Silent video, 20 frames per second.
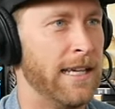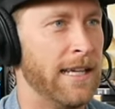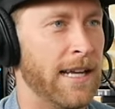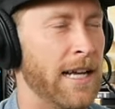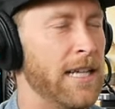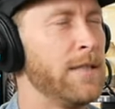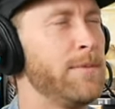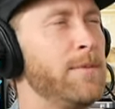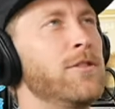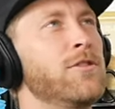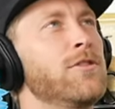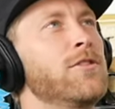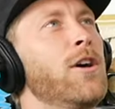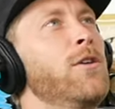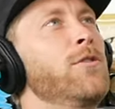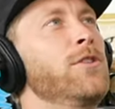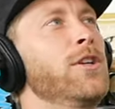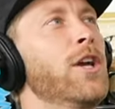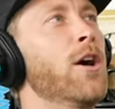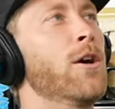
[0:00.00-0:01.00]
I used to be so
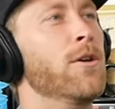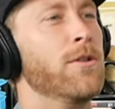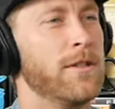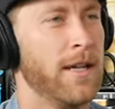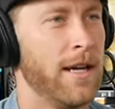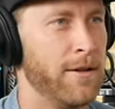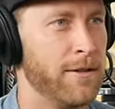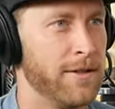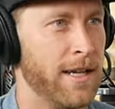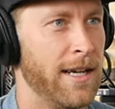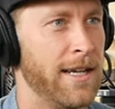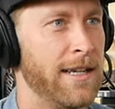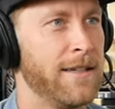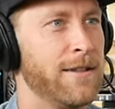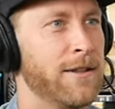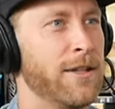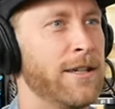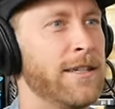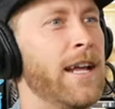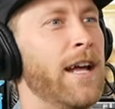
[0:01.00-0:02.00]
yoked. I was like
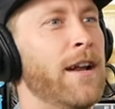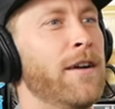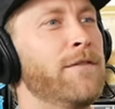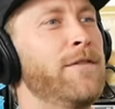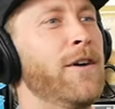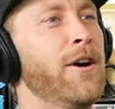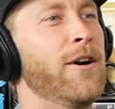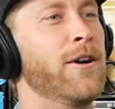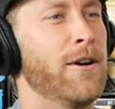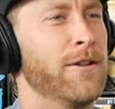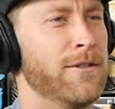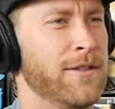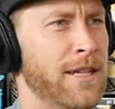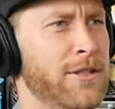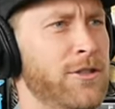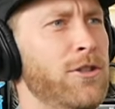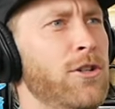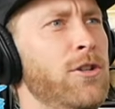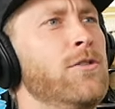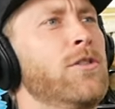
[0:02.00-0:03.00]
looking at a photo. I was
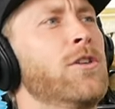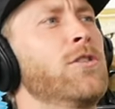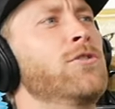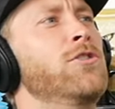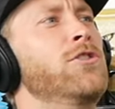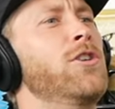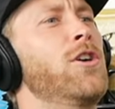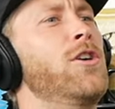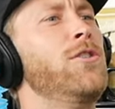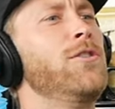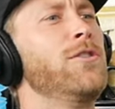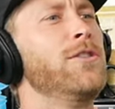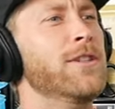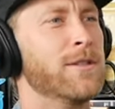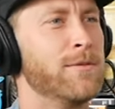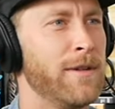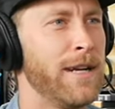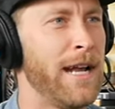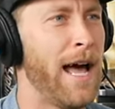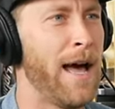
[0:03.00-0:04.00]
like, dude, those
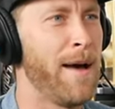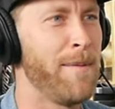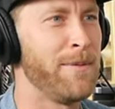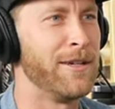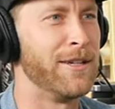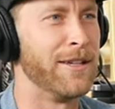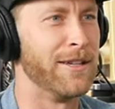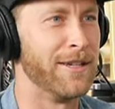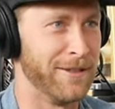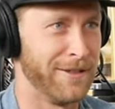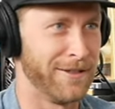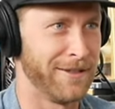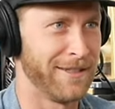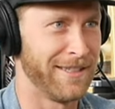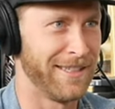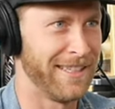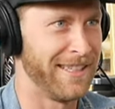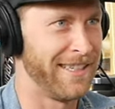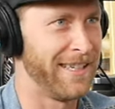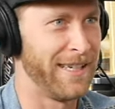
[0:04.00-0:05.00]
shoulders, what happened to those?
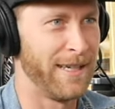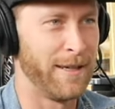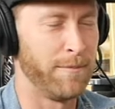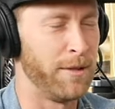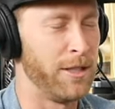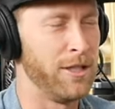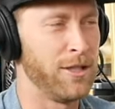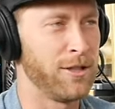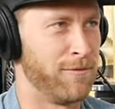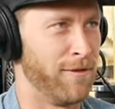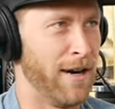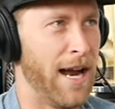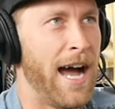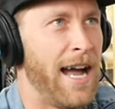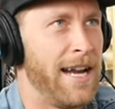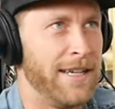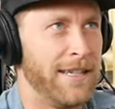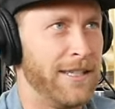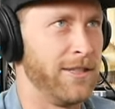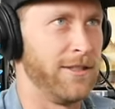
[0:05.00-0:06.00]
But you're just
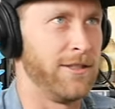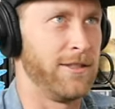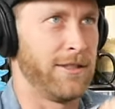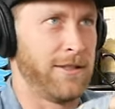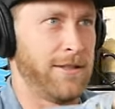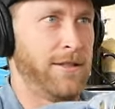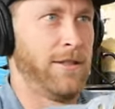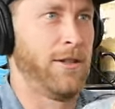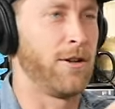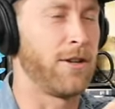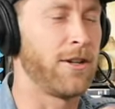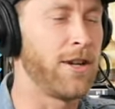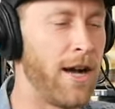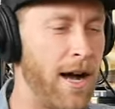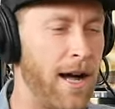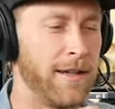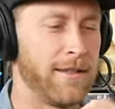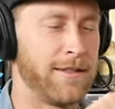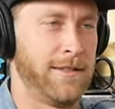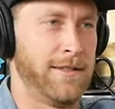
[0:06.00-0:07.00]
riding and you're just, you're
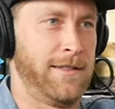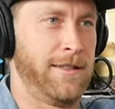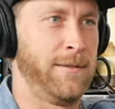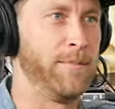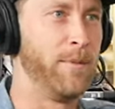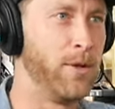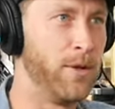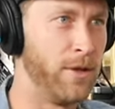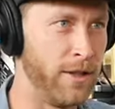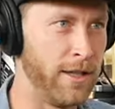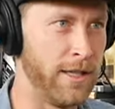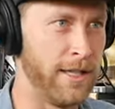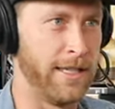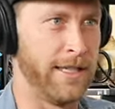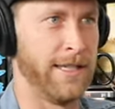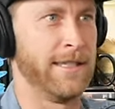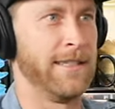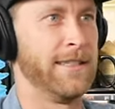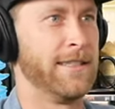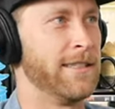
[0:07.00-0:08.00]
constantly
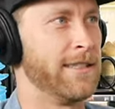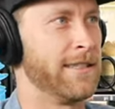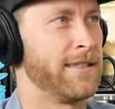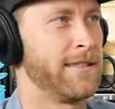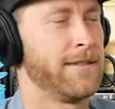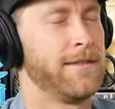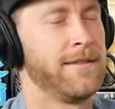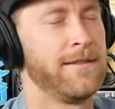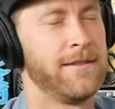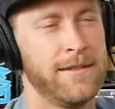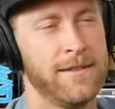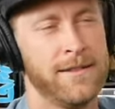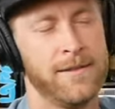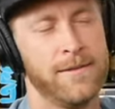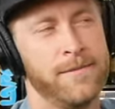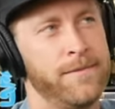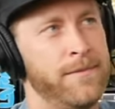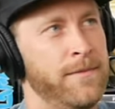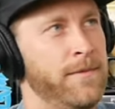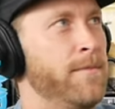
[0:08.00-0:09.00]
pulling and yeah. just,
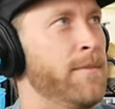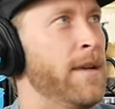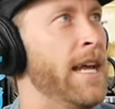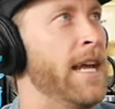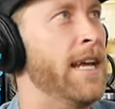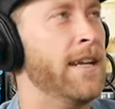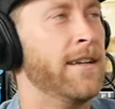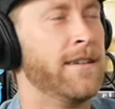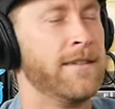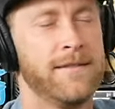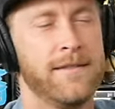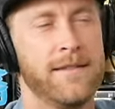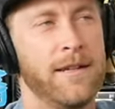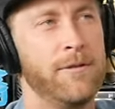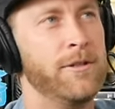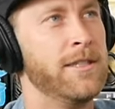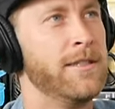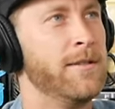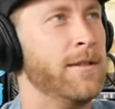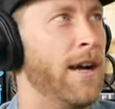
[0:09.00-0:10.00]
man, I
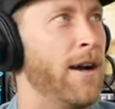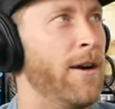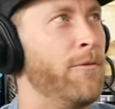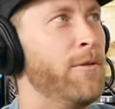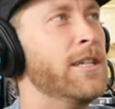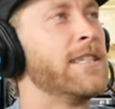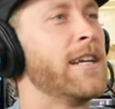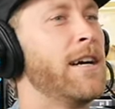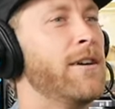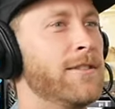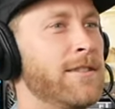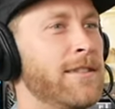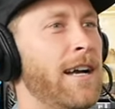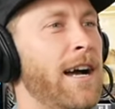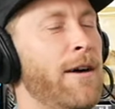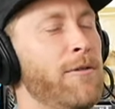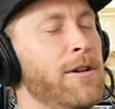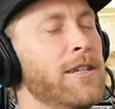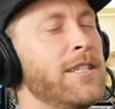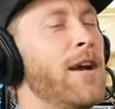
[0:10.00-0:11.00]
wish, I wish I was,
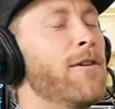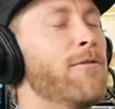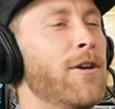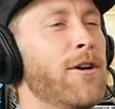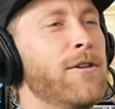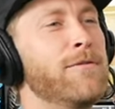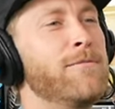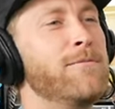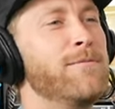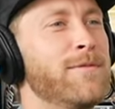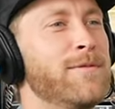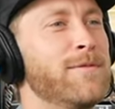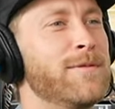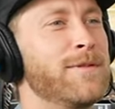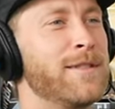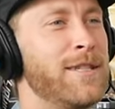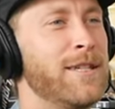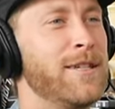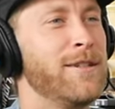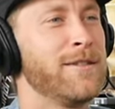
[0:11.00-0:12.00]
I wish I rode
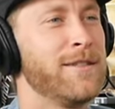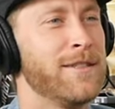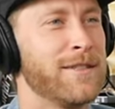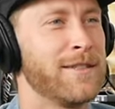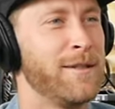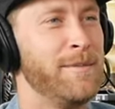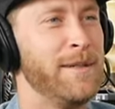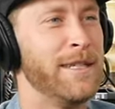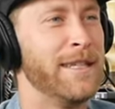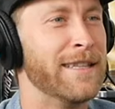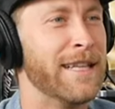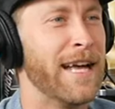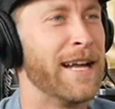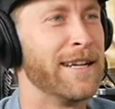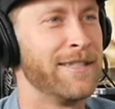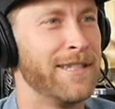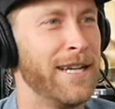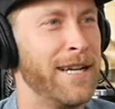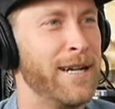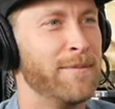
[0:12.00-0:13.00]
still just to be in that
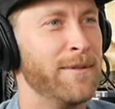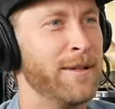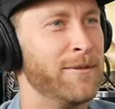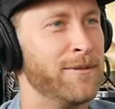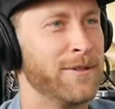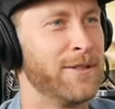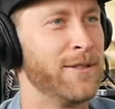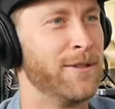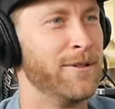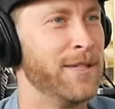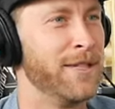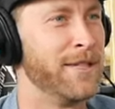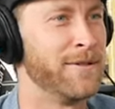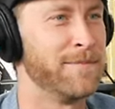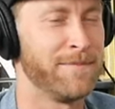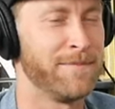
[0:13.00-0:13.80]
shape. That was so good.